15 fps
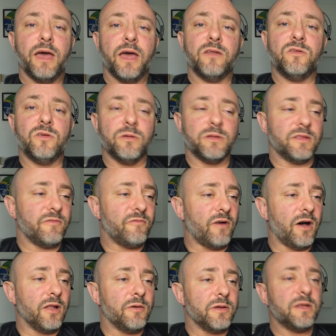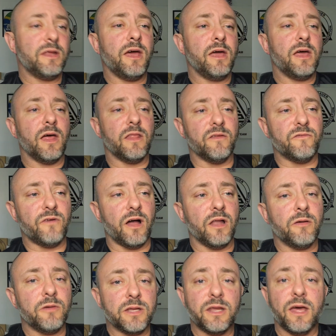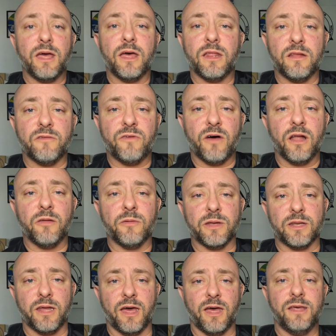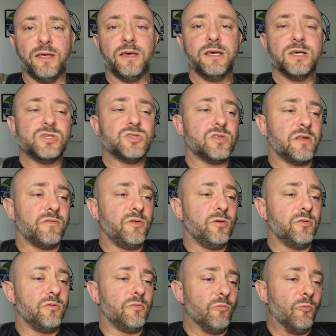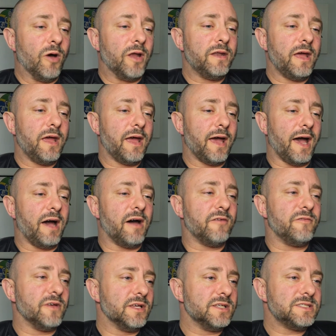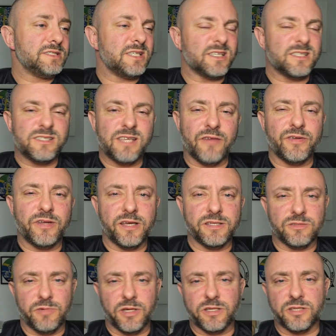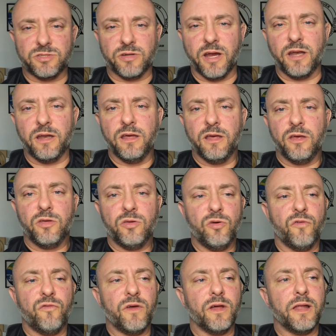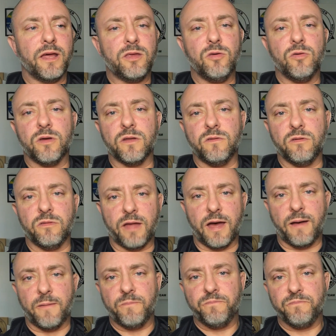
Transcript: and do it the following day and the following day and the following day. So that if you one day have 6-7 days a week to train, you feel like you could do that.